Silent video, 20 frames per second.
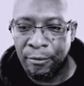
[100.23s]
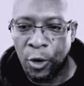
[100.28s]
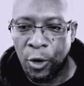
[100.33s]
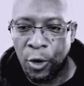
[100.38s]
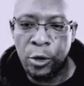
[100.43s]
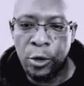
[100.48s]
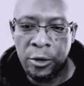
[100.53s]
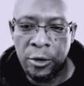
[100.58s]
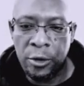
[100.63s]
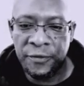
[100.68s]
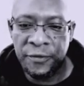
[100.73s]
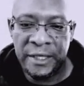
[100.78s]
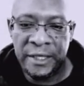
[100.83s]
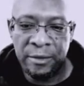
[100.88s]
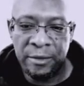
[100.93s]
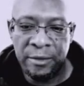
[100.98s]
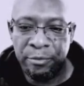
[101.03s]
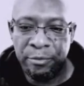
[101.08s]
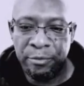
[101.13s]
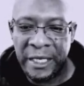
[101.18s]
or there's
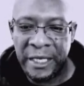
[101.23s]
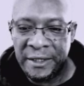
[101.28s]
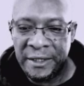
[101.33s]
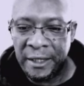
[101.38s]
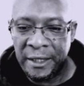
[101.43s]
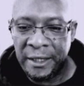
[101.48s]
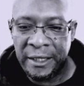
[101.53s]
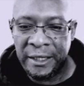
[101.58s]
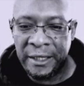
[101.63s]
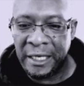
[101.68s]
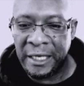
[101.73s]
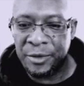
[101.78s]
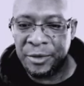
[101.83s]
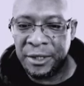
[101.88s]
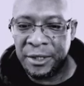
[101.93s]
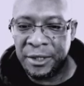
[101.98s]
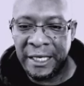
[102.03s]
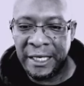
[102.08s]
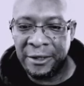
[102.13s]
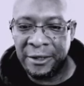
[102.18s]
a basic
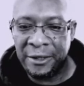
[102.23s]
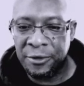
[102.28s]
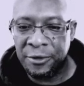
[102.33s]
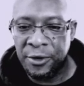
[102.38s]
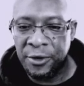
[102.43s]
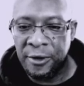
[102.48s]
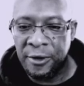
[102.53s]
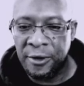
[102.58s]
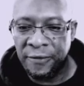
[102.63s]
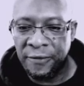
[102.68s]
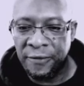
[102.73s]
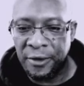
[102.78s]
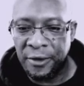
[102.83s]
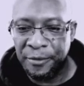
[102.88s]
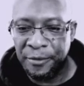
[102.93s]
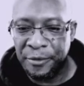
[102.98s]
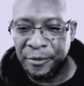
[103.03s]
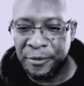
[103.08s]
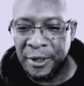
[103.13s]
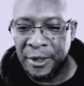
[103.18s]
capture that I could go for
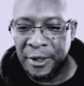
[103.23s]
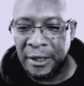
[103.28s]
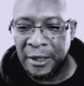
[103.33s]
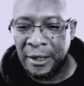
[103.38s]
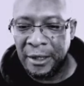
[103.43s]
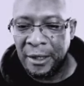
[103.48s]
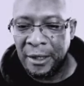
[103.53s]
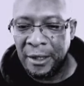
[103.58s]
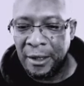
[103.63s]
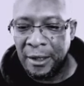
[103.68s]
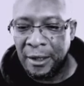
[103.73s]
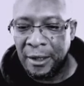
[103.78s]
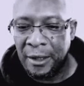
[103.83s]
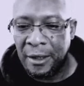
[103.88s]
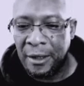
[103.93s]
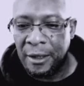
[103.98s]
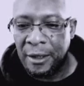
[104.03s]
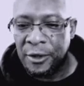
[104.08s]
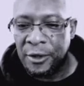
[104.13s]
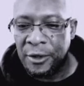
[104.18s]

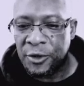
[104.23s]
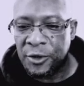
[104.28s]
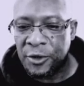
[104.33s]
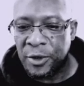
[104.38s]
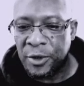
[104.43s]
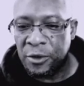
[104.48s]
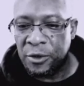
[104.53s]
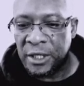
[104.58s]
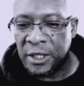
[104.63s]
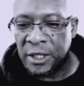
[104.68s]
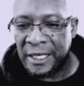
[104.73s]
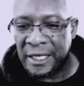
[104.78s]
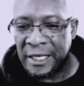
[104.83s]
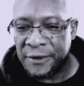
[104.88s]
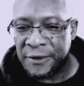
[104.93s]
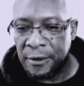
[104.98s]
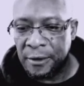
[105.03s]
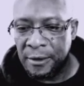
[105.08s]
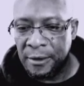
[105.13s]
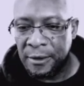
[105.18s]
so we could
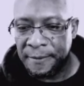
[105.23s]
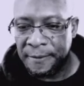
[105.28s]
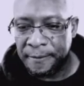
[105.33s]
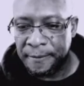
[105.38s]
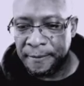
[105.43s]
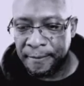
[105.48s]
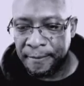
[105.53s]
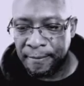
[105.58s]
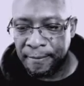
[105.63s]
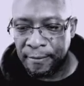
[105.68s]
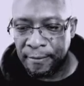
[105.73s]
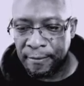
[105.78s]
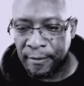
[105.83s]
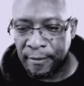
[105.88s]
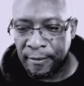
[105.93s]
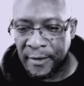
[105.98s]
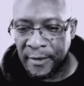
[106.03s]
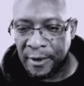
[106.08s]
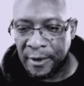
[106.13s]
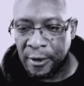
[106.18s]
castle
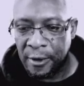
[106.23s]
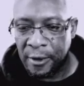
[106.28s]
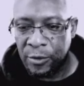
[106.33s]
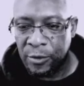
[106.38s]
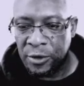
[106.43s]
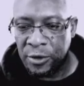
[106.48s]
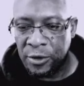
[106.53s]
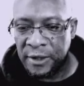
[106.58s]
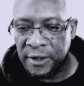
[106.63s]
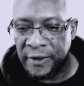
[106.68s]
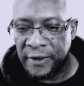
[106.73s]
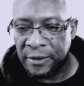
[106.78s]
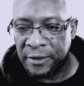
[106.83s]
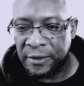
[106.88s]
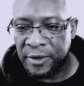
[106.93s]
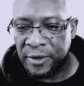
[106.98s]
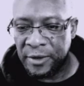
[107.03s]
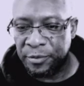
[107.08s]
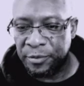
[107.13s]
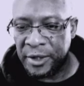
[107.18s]
or we could develop
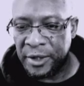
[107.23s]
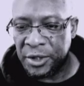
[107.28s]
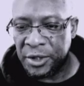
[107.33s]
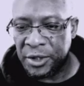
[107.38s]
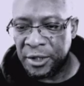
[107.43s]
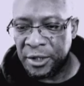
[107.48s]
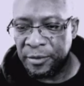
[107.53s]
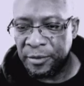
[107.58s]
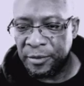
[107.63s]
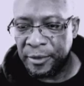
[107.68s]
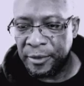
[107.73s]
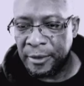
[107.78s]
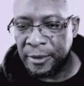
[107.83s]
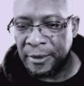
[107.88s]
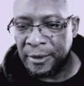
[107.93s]
the bishop